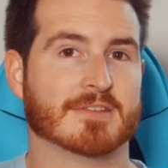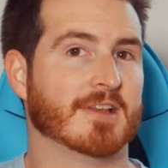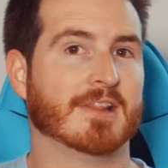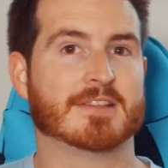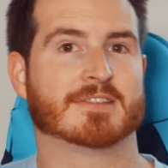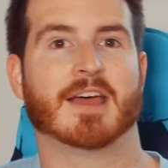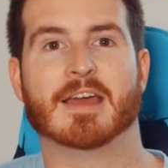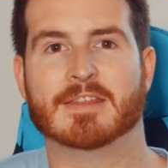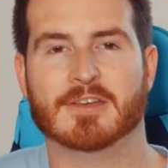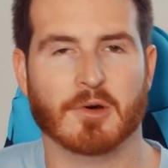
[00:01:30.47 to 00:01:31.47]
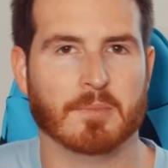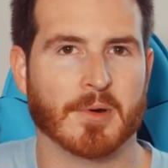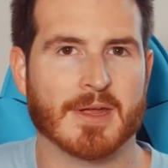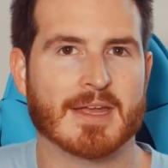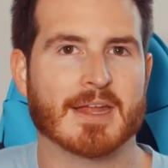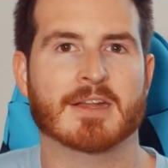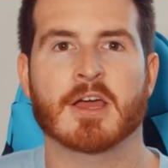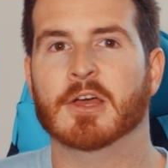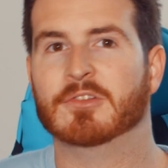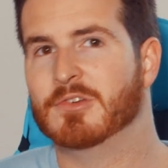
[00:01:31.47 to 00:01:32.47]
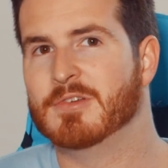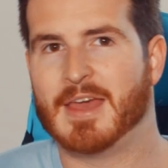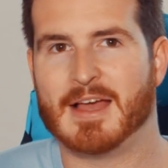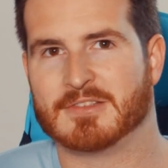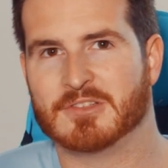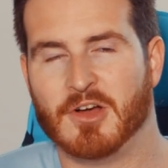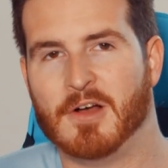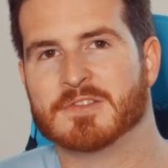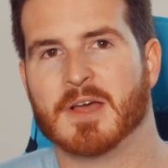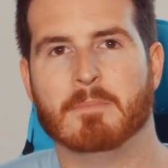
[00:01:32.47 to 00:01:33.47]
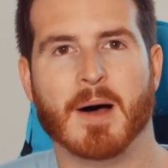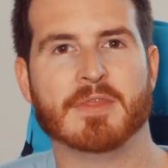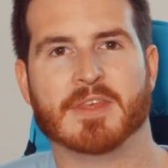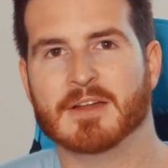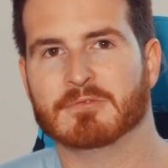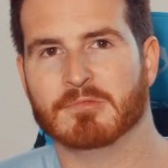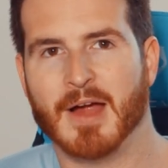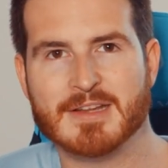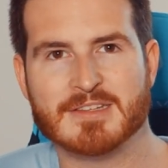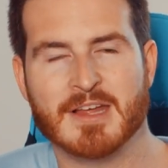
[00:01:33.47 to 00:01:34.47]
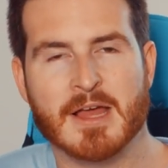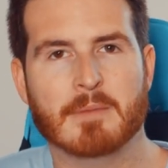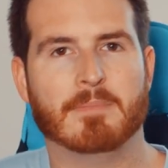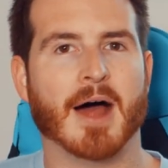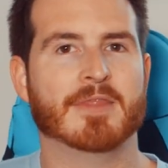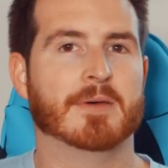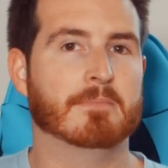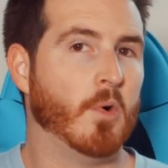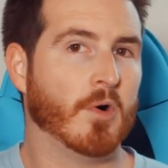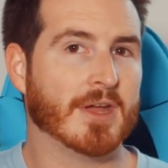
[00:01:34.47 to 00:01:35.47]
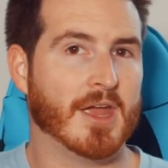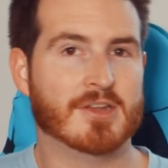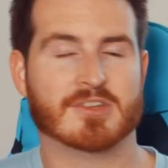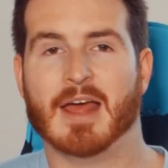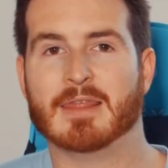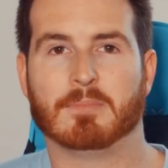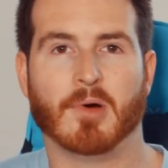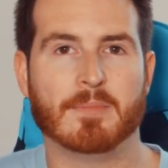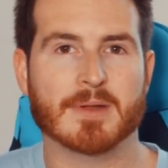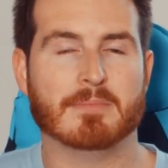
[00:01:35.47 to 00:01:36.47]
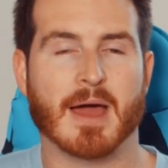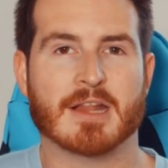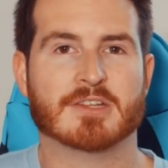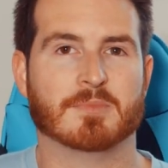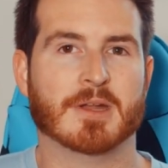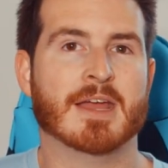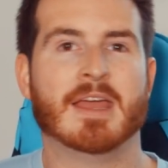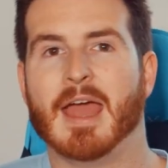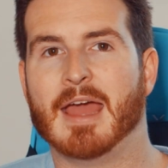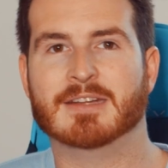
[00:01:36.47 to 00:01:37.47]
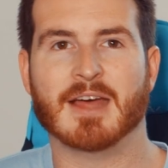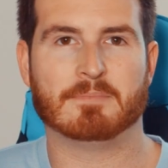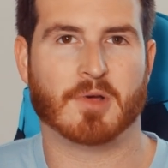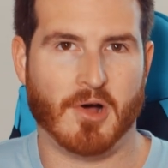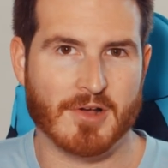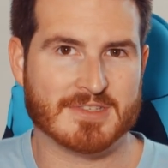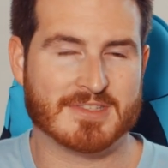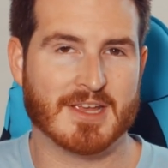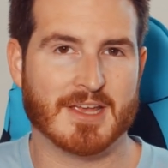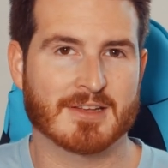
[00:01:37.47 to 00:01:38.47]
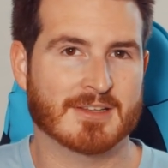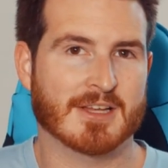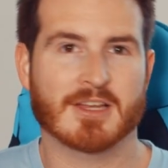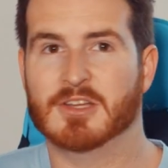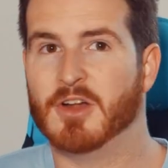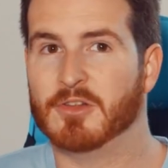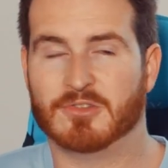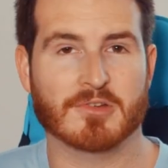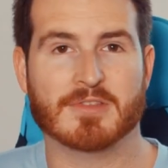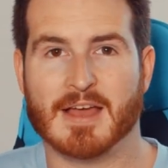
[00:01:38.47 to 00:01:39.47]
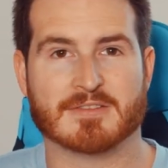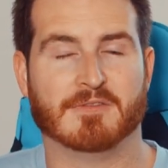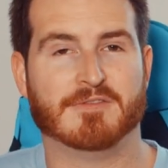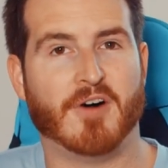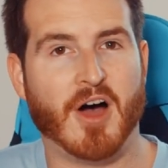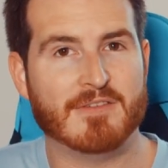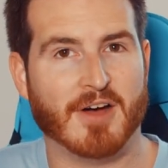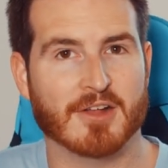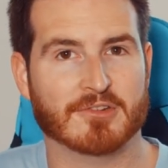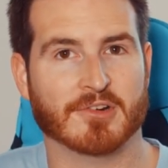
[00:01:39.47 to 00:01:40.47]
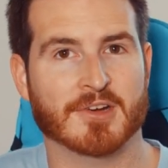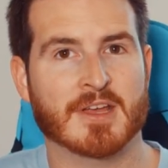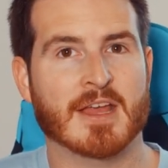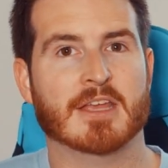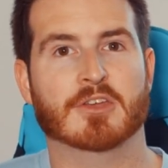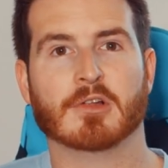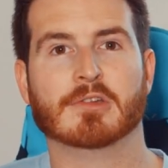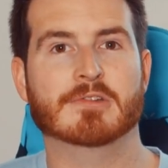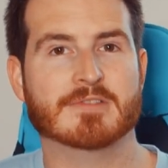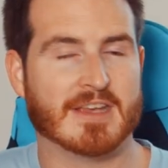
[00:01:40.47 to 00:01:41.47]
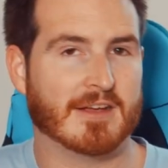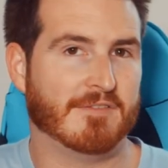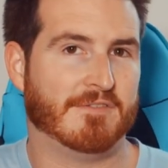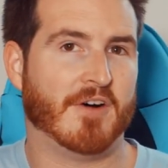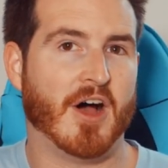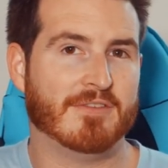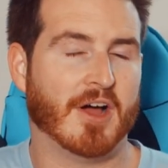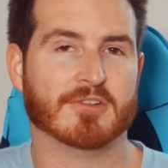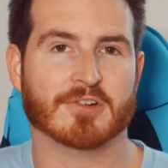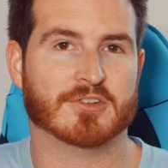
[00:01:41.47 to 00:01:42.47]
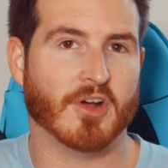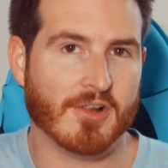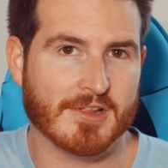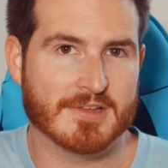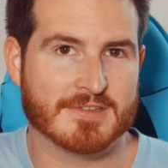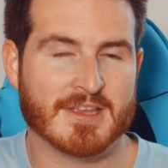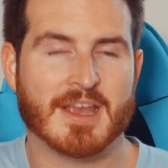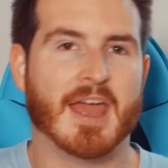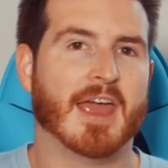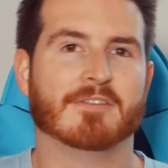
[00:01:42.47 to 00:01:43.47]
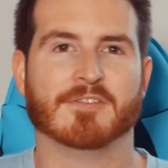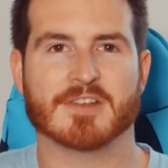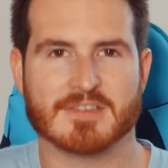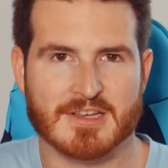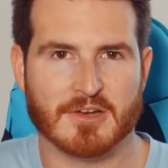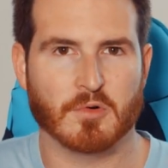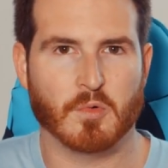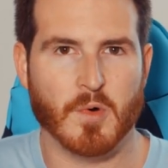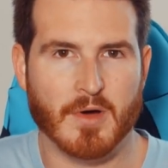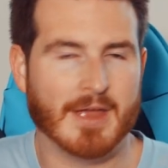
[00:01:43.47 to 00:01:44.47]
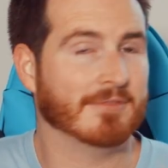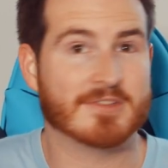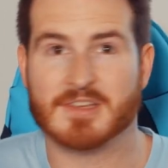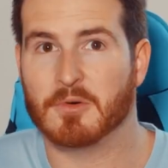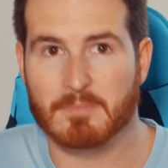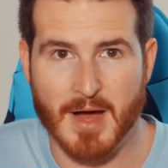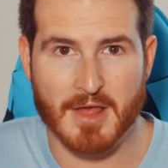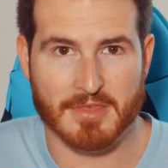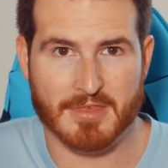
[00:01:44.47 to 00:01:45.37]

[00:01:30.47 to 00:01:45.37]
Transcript: So let's say that you're bringing in $2,000 a month in rent, but the mortgage and the property management end up costing, $2,500. You're losing $500 every single month.